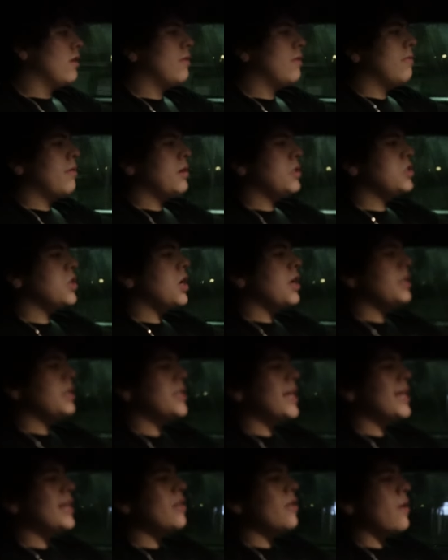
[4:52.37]
I want to start
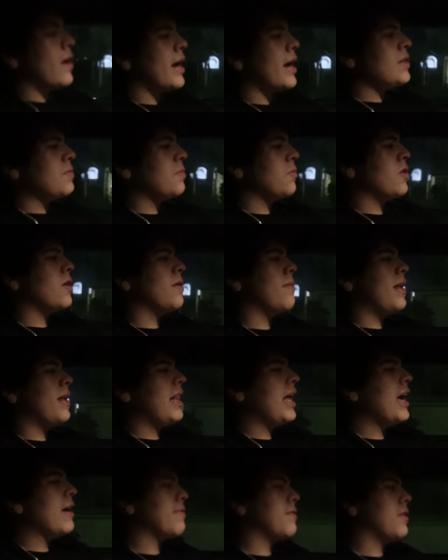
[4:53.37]
taking you guys more in my
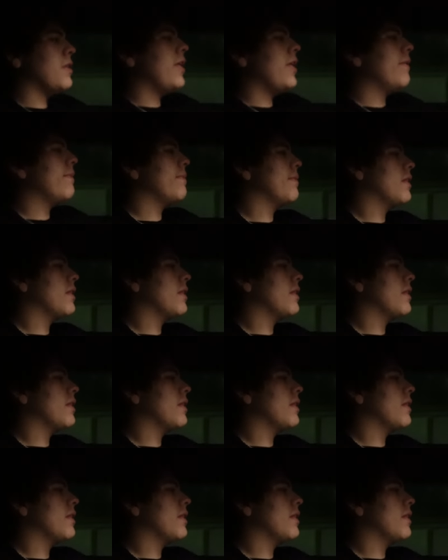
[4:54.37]
life, you know?